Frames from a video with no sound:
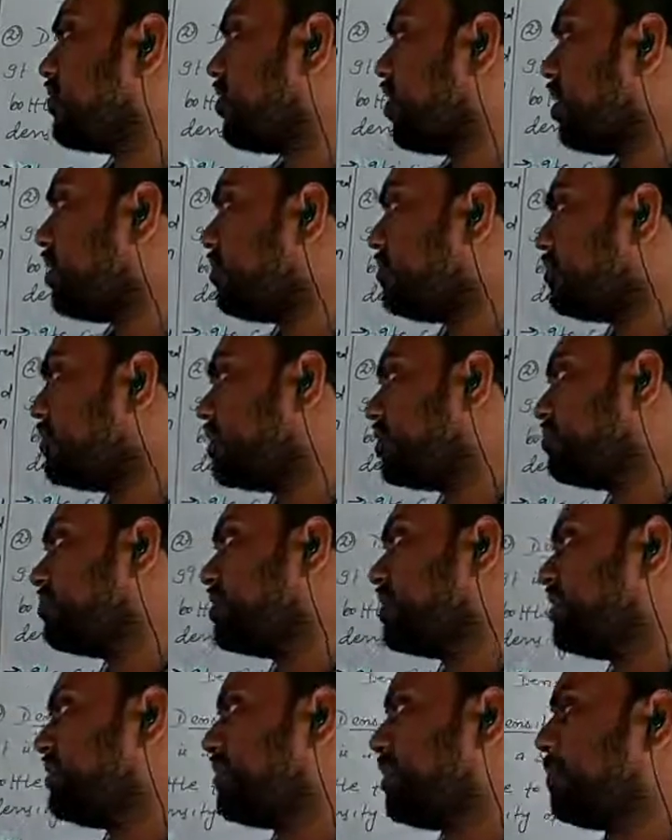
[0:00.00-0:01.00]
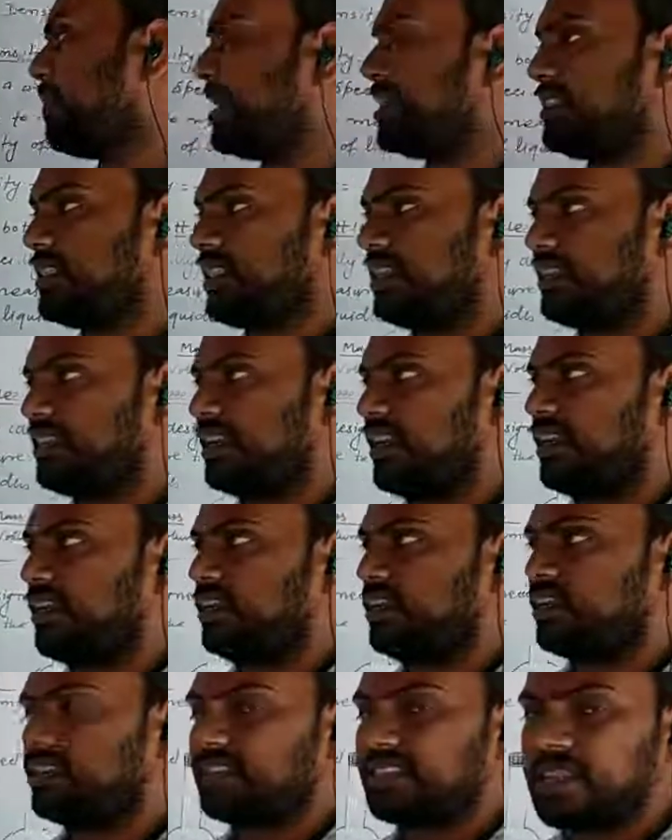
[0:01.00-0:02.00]
volume using the measuring
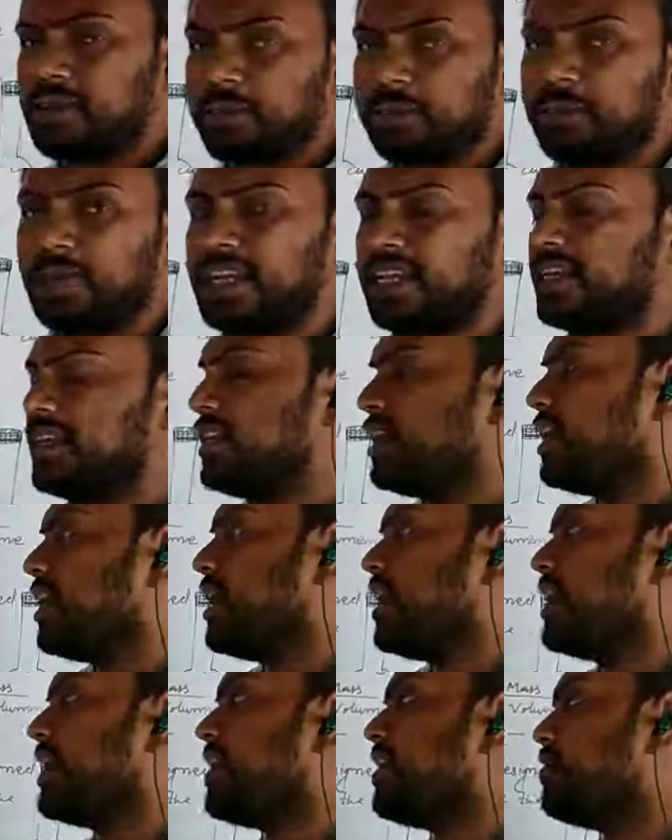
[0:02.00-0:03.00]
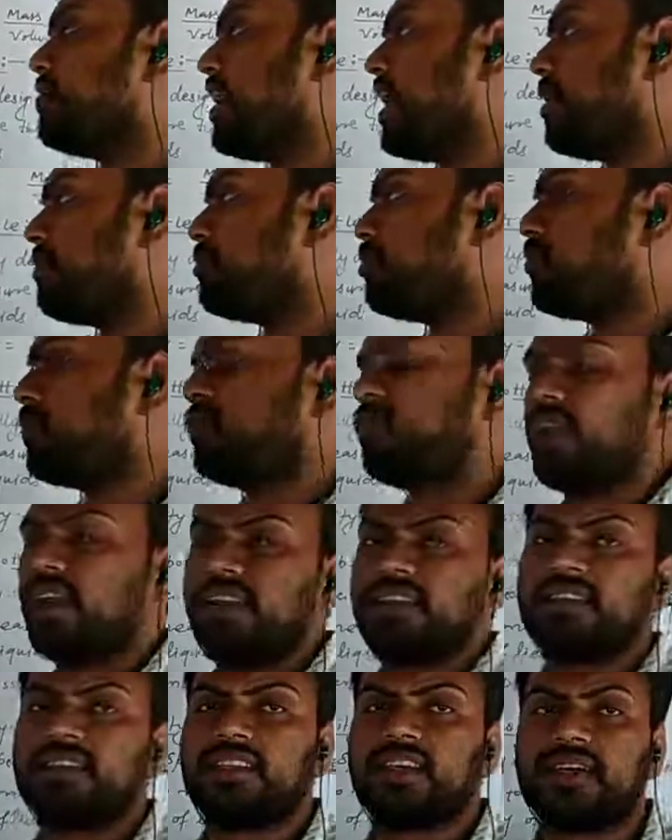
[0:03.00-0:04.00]
cylinder. Simply you have to
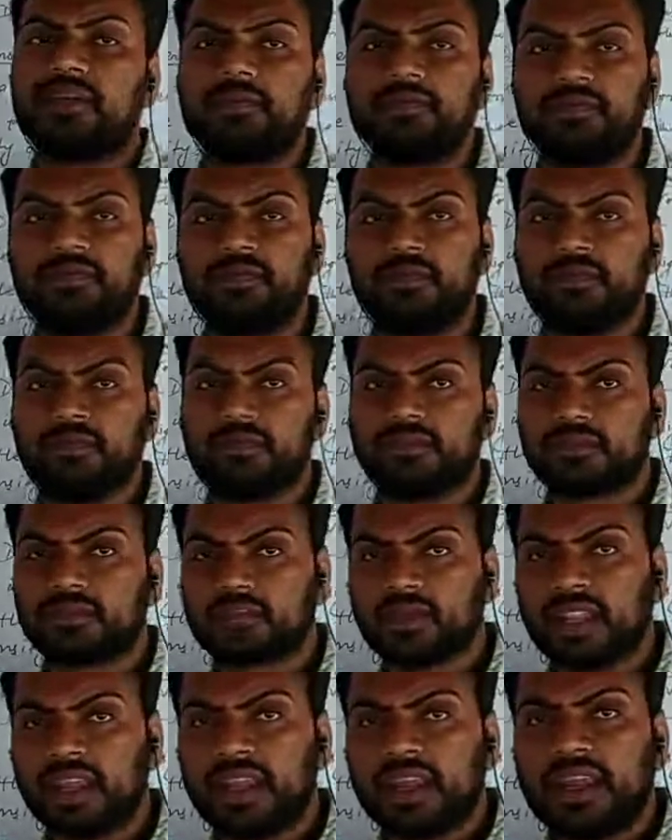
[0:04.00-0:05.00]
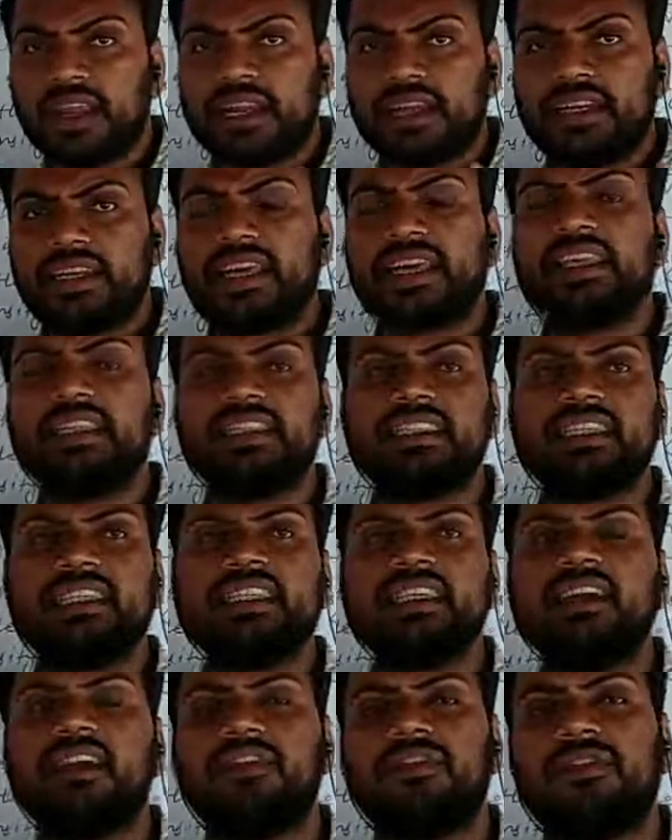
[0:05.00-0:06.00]
find the
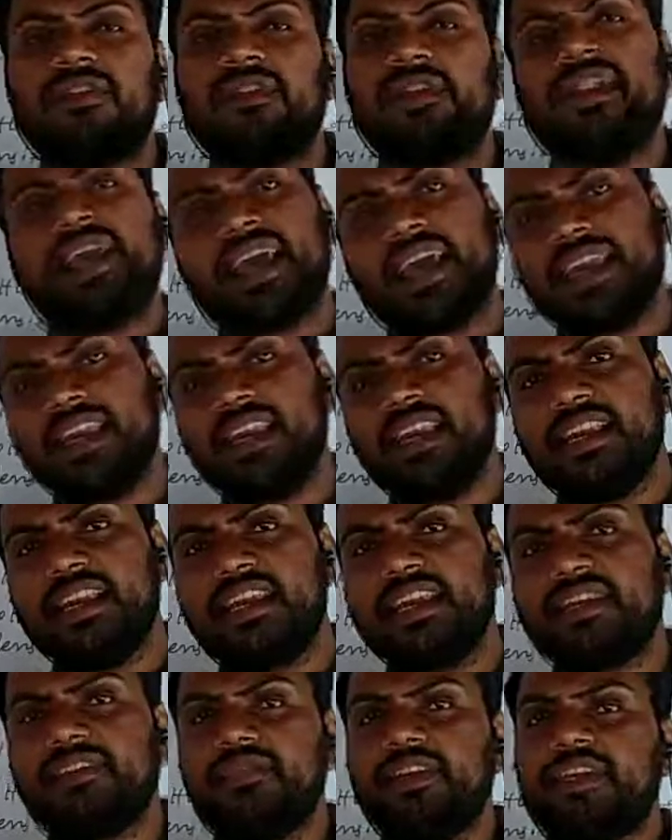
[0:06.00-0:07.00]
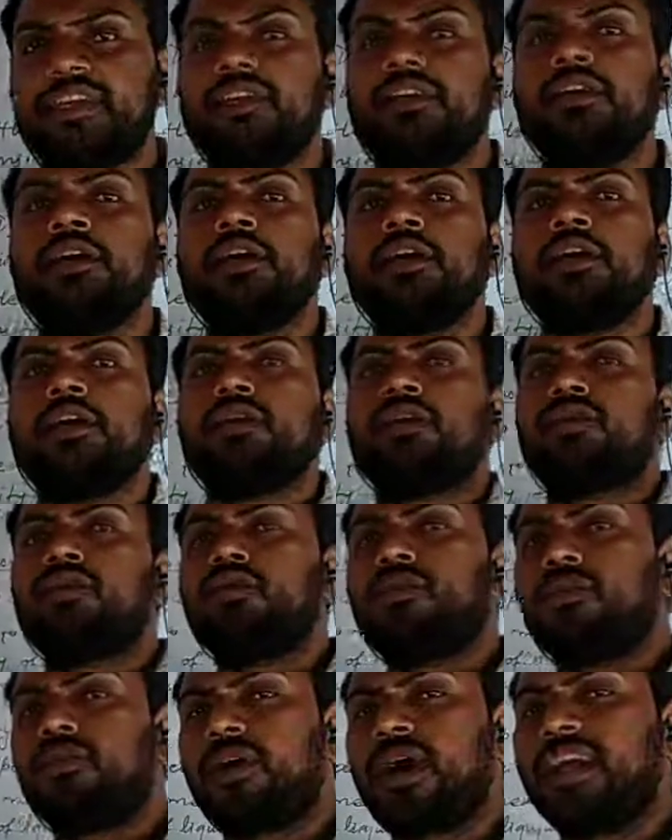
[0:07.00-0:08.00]
density of any liquid.
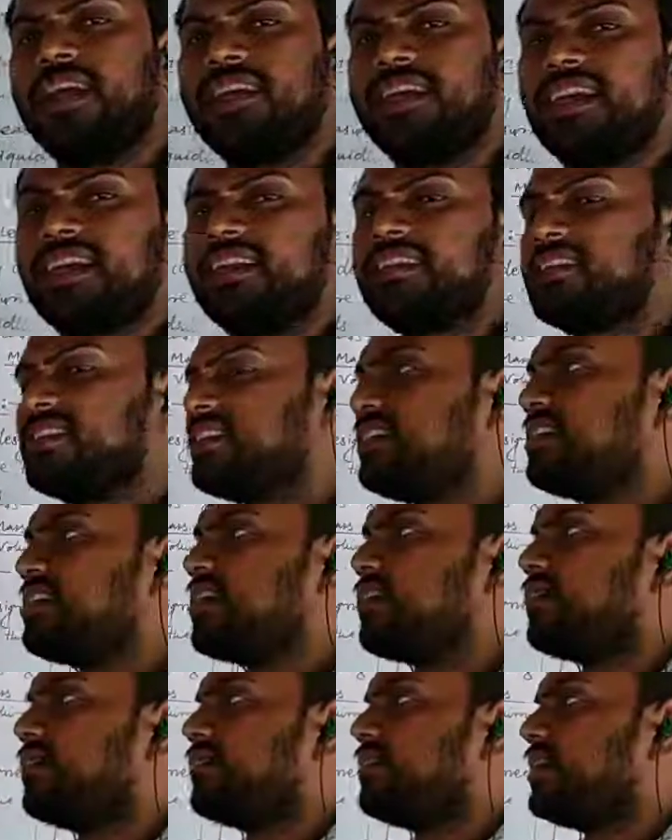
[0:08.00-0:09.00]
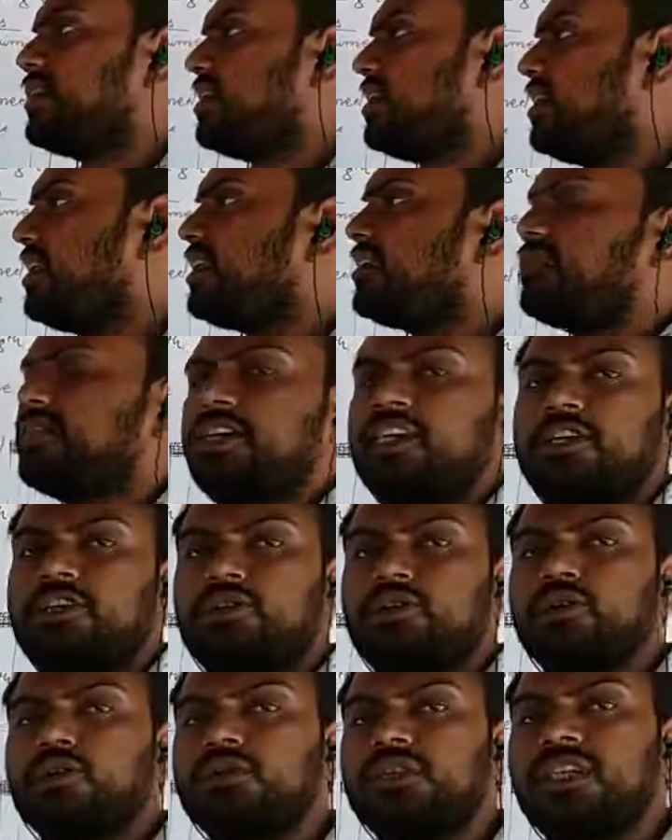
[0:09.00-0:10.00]
To find density of liquid,
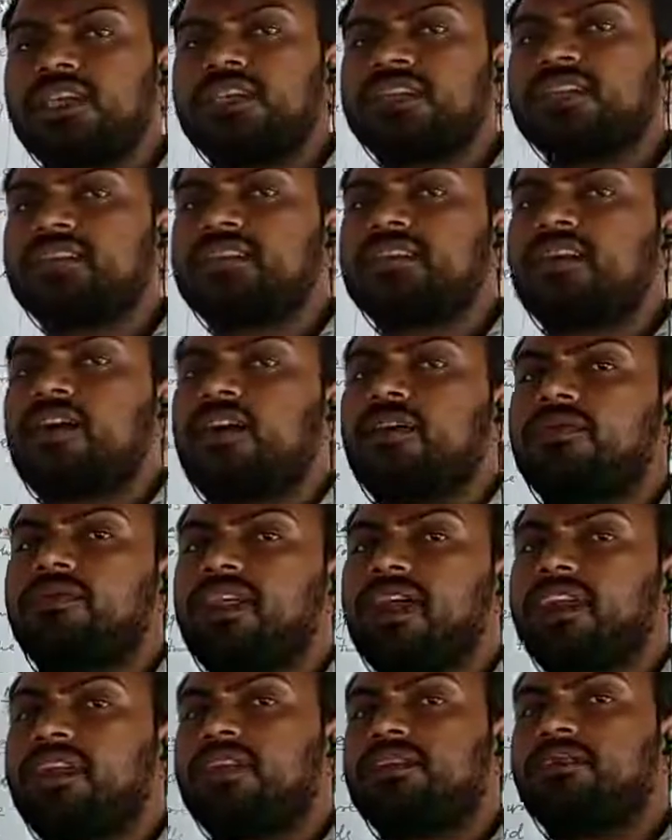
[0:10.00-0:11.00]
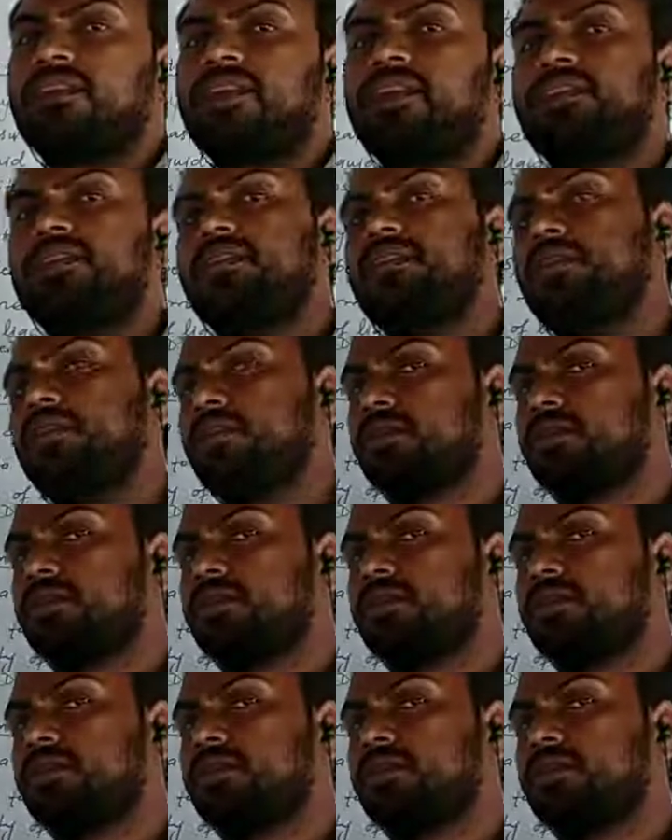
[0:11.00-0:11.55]
two things of the liquid